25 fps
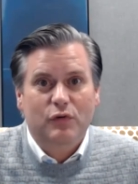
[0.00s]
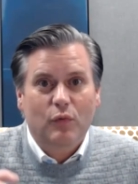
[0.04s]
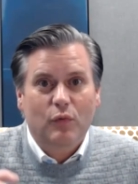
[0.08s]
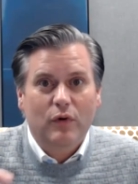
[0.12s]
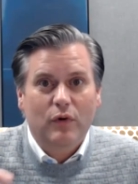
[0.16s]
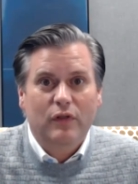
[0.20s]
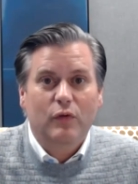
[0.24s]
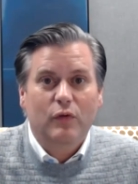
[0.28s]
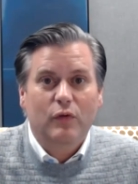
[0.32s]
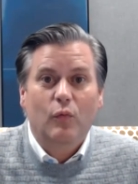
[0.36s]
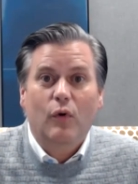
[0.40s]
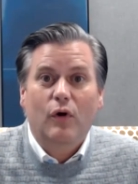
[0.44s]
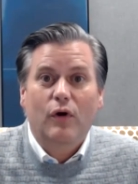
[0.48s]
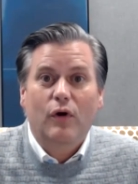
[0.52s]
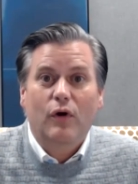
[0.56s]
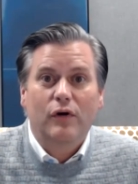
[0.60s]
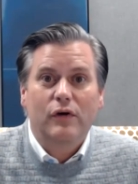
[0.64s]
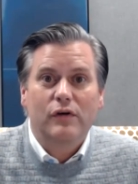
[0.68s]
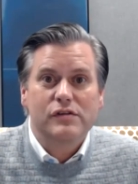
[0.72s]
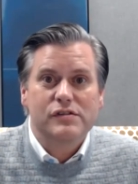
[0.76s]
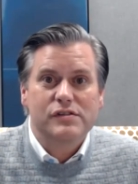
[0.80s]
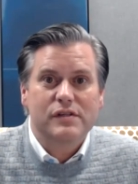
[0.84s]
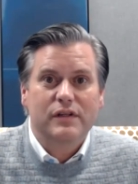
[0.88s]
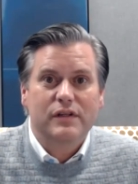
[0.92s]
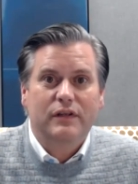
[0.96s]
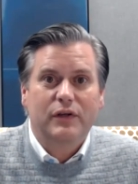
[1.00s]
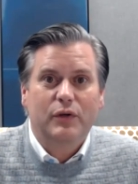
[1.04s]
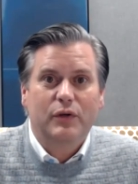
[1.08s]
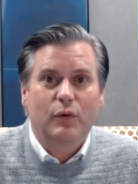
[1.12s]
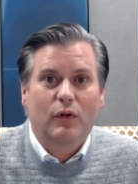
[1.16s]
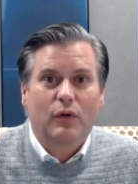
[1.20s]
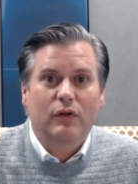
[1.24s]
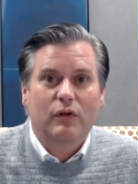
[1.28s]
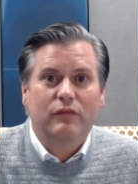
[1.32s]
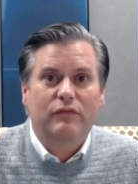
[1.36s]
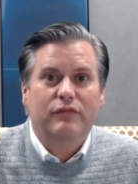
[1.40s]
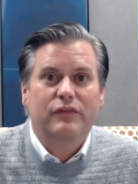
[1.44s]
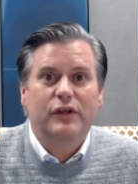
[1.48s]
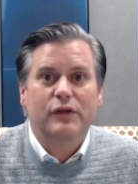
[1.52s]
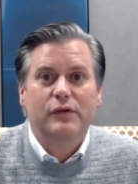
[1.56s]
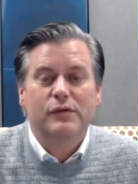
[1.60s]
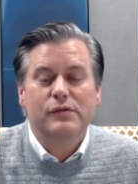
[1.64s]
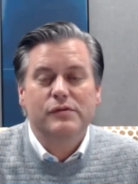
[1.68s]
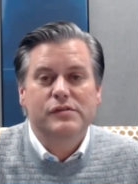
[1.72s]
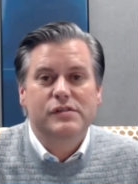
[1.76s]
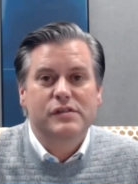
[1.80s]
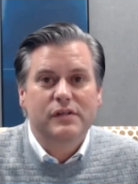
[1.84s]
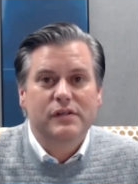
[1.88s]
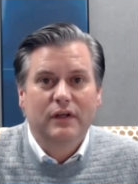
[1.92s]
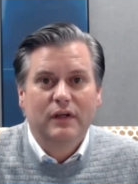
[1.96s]
or one of the words that you all have
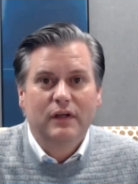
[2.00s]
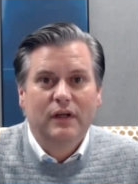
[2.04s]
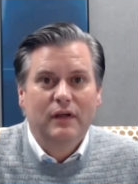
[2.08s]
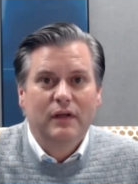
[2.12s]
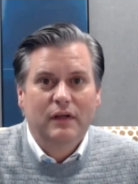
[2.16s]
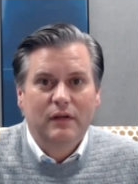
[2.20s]
used